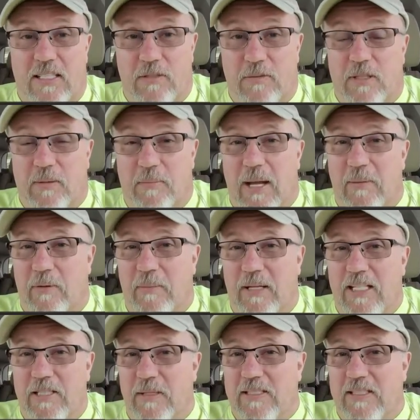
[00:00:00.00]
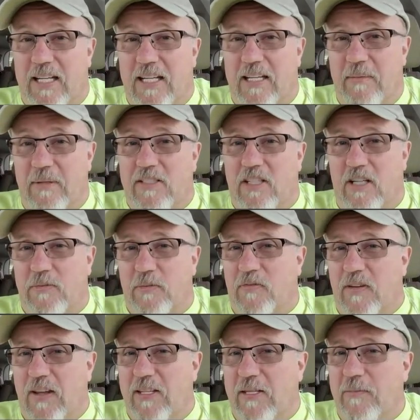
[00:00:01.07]
Is this what the Bible means by saying men's hearts
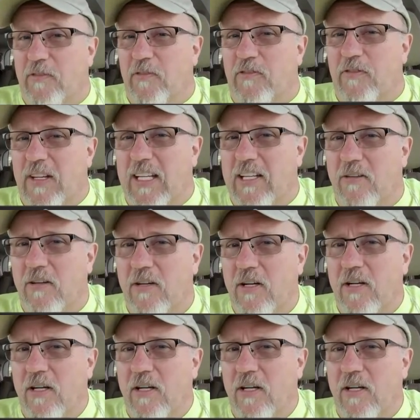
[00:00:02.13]
would fail them for fear,